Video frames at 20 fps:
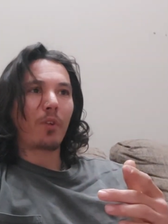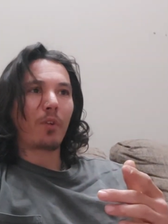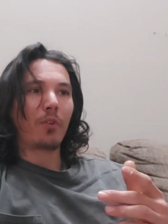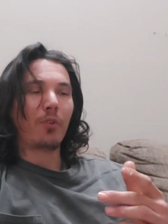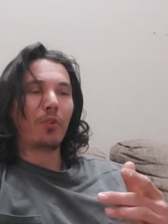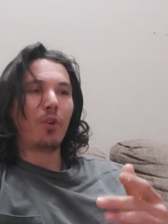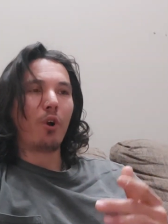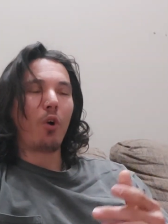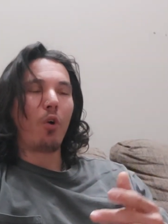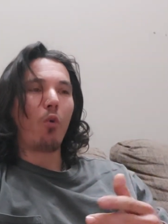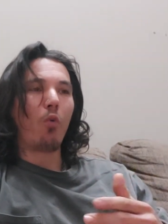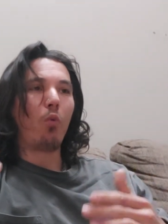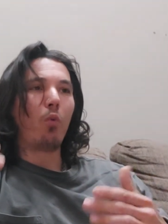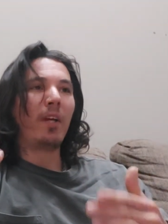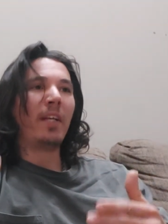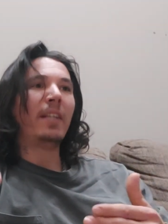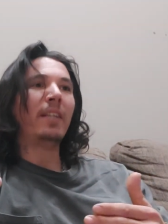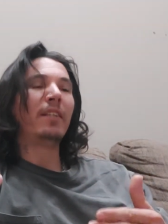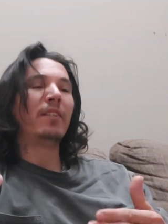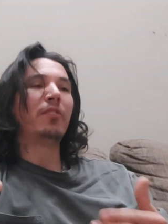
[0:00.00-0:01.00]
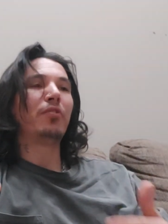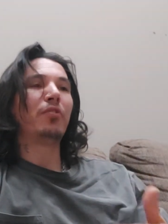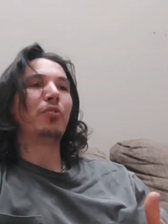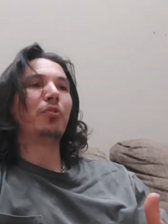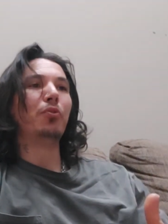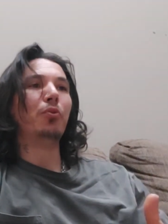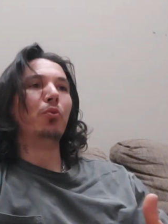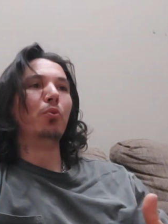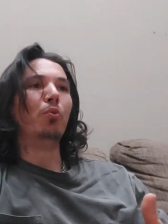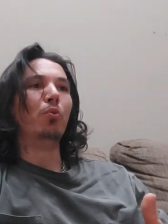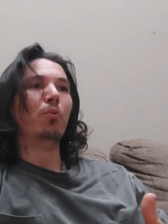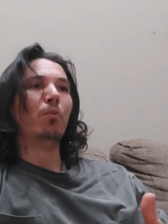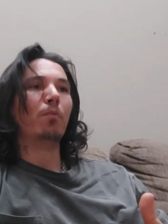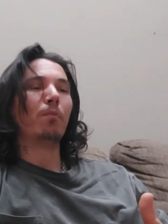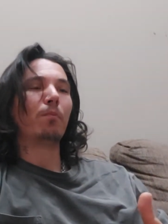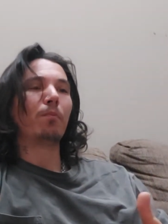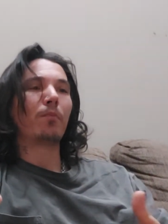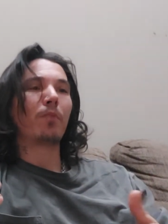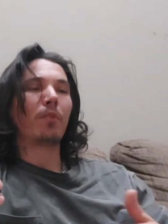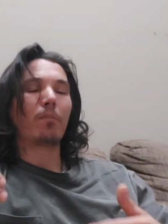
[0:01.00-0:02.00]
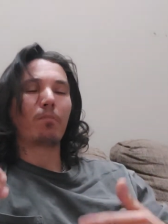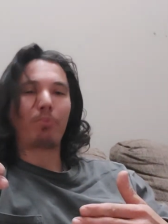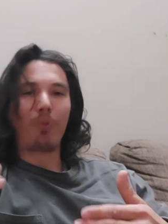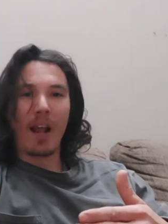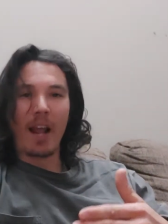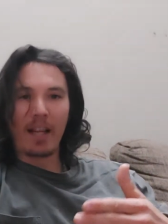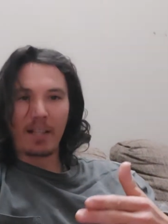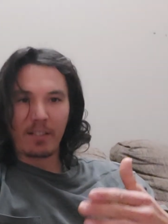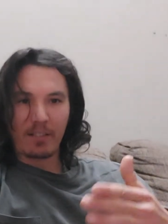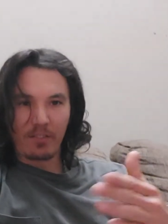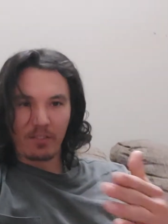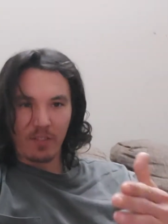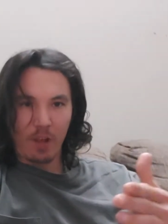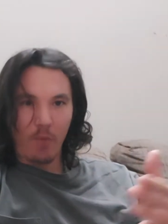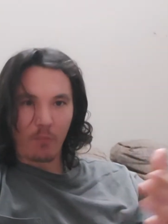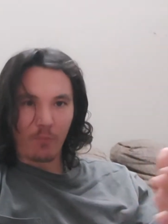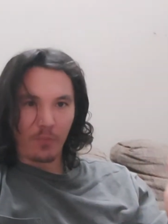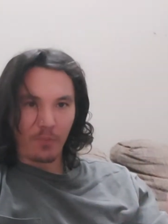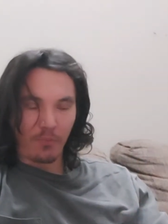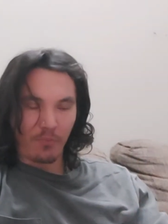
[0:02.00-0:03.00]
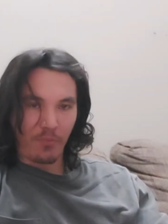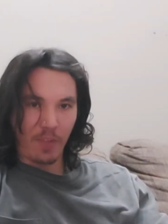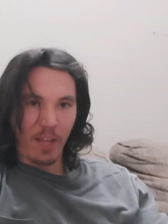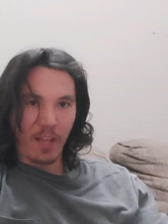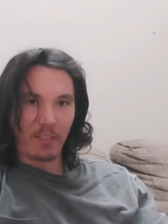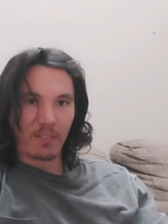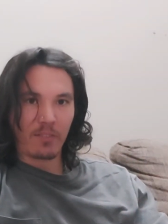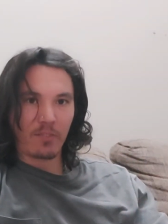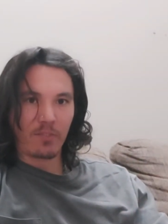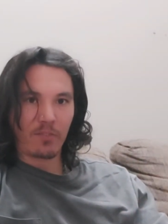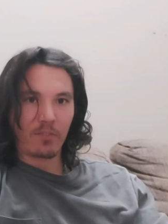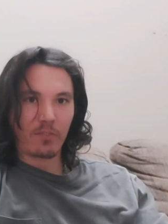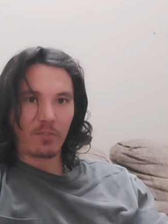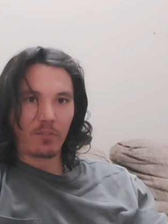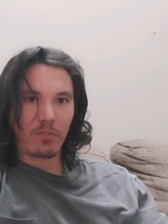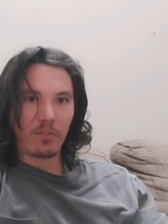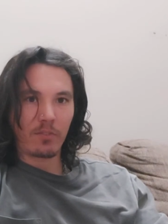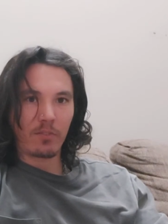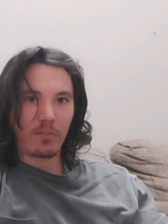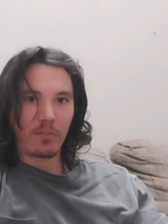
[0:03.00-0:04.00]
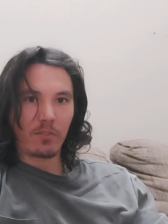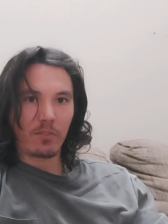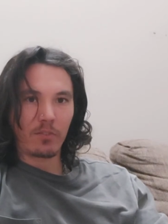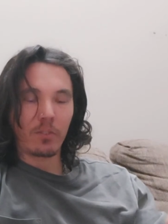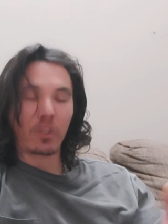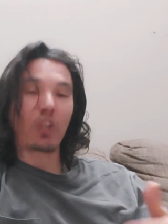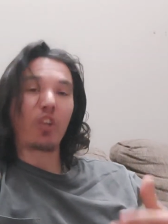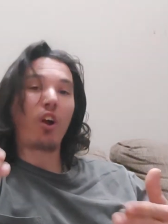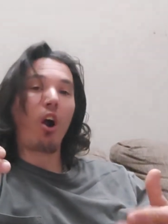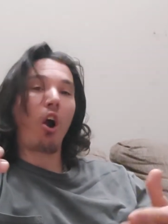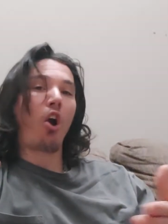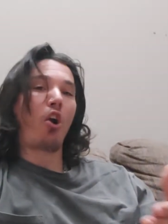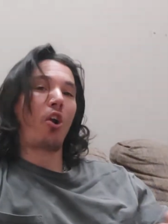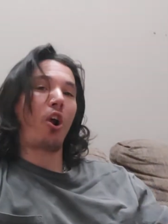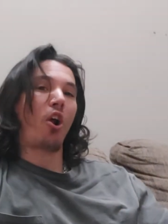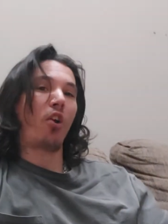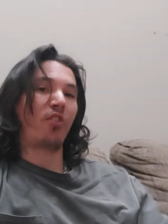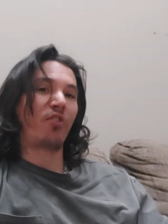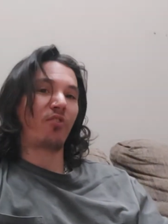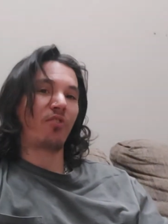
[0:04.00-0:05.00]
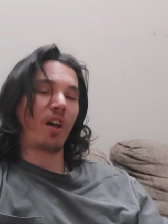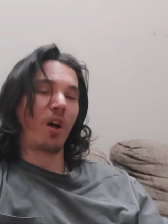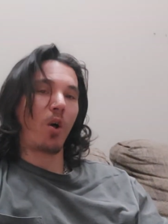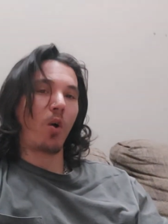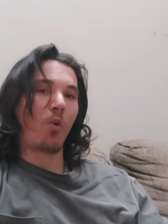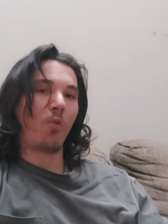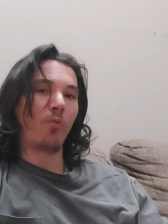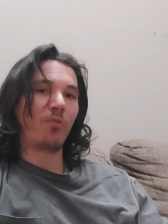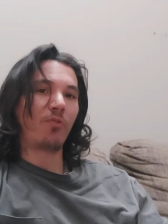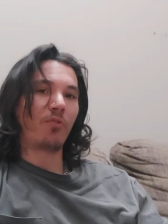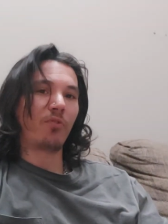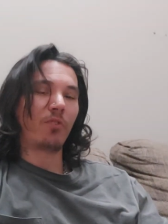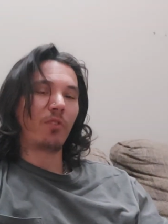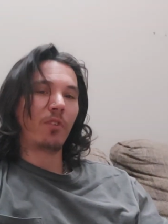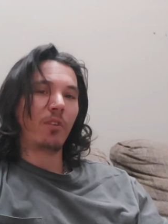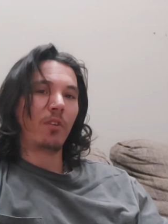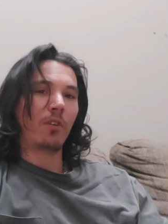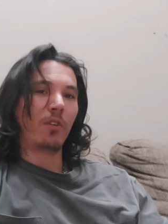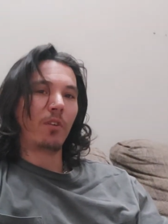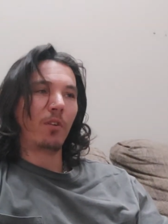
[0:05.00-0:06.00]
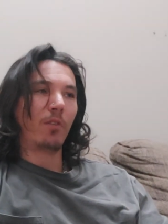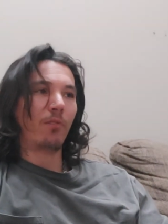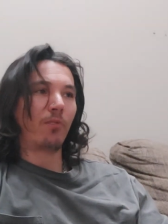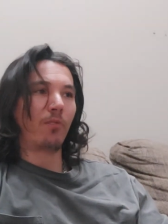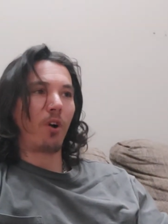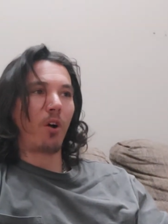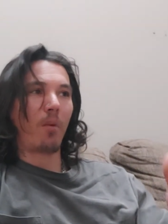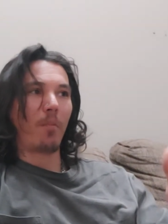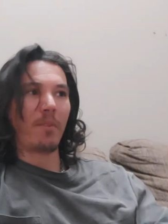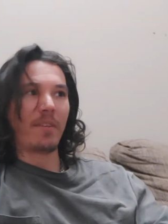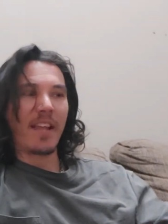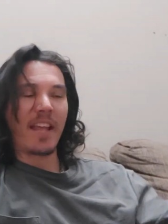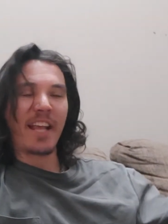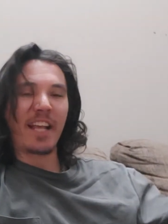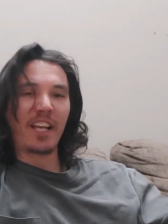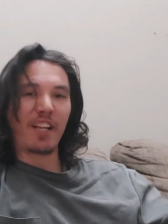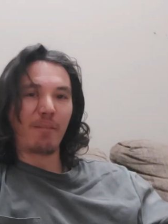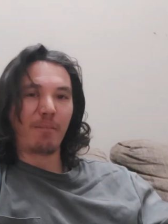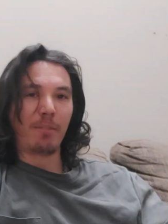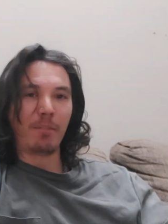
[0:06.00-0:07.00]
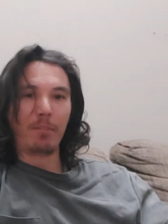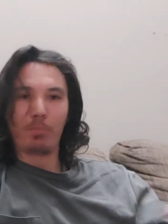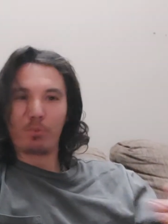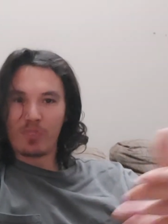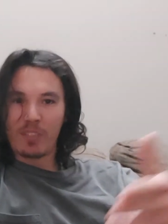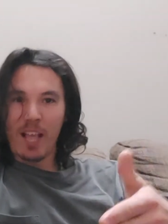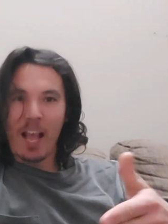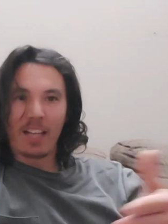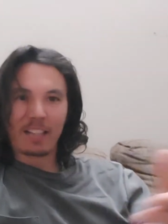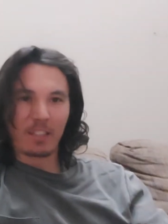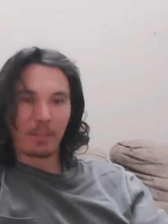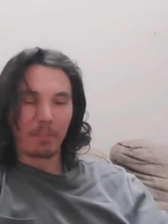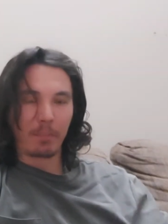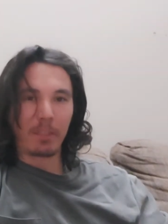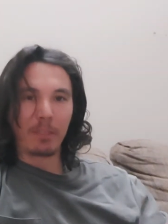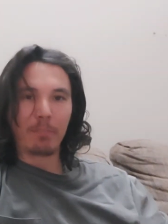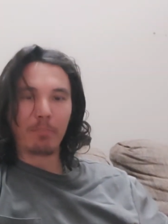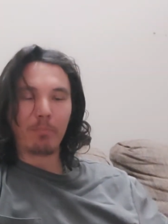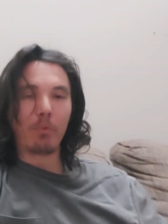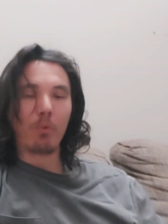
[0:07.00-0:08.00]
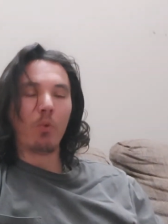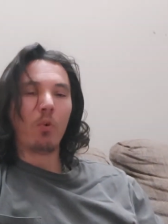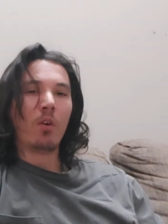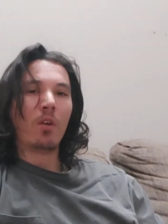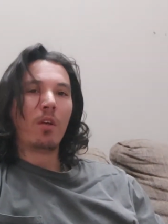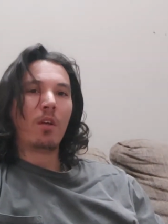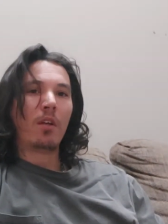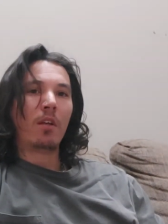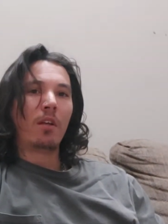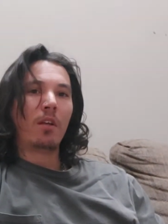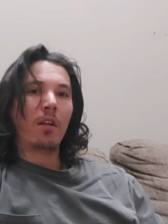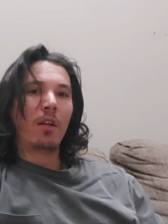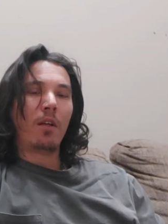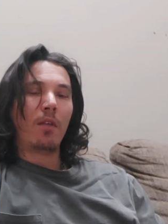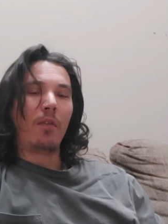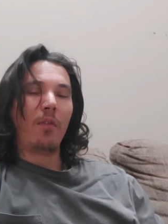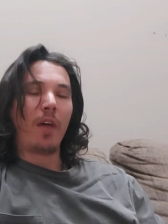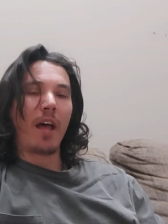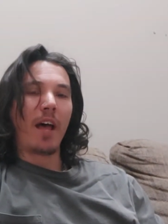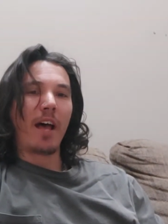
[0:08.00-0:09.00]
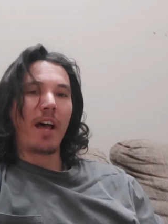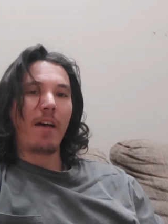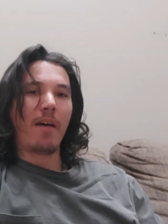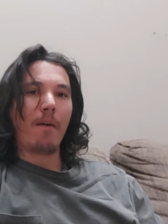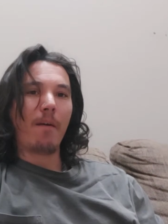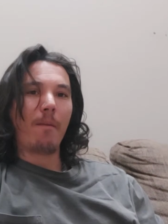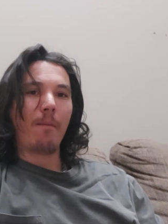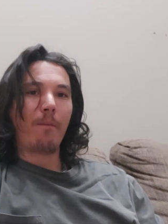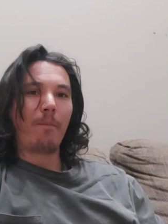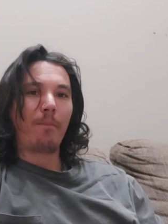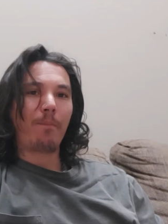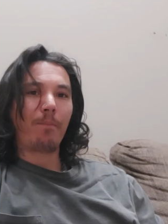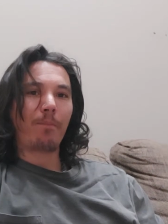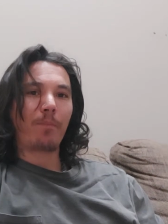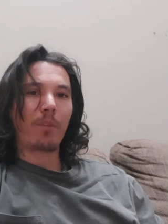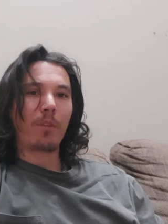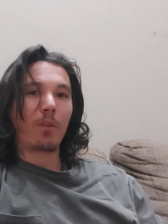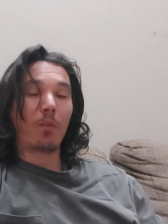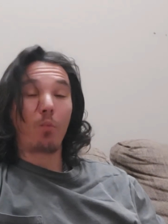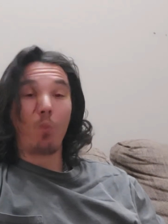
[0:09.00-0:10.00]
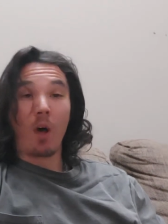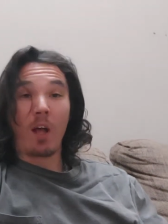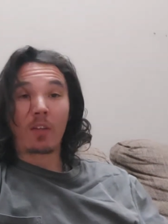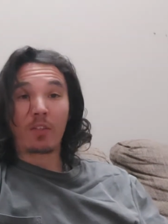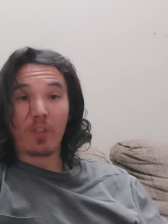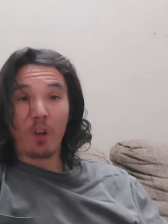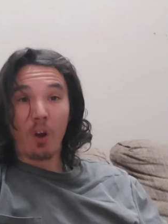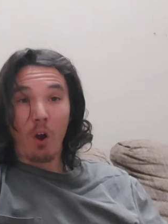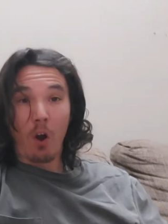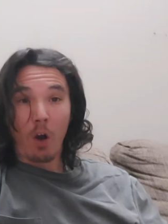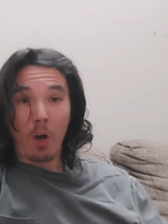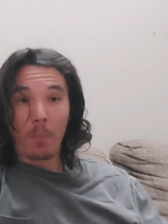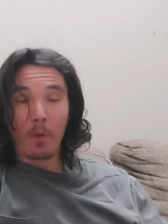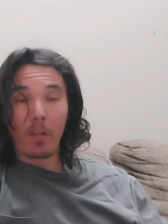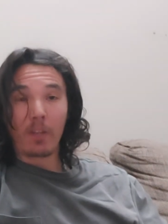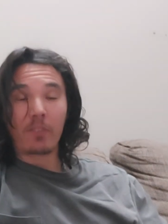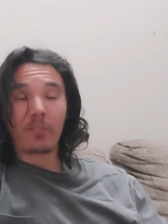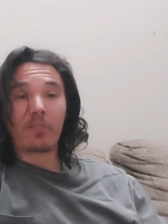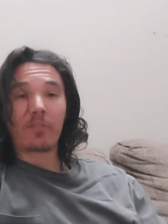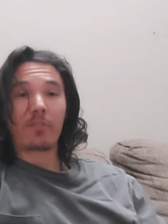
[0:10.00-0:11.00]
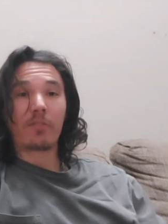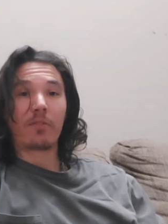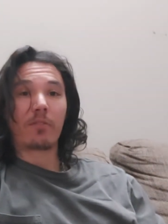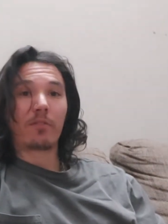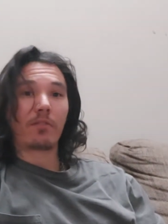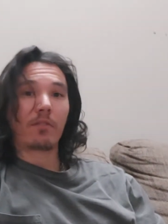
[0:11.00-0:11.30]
you know we need to practice self-defense to guard ourselves from negative people, toxic people that want to harm us.